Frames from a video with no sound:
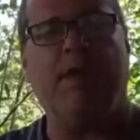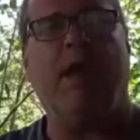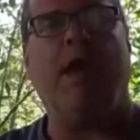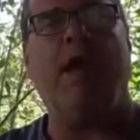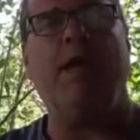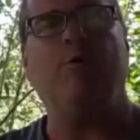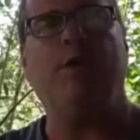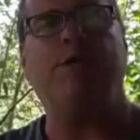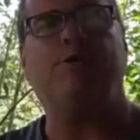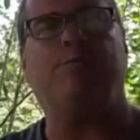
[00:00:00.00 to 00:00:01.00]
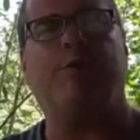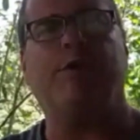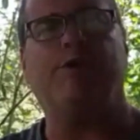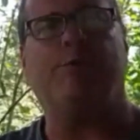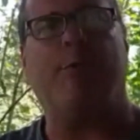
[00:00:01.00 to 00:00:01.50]
I went to
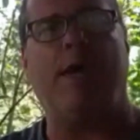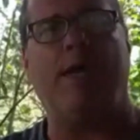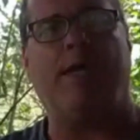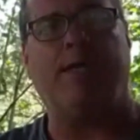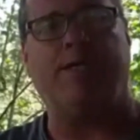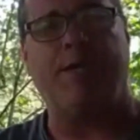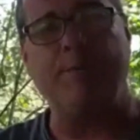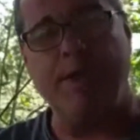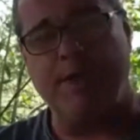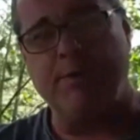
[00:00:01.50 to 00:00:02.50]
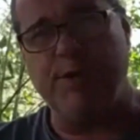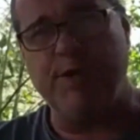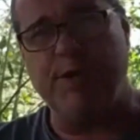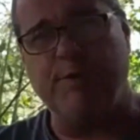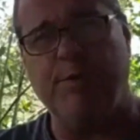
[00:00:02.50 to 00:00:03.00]
pursue my academic
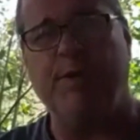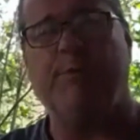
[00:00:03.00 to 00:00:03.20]
career.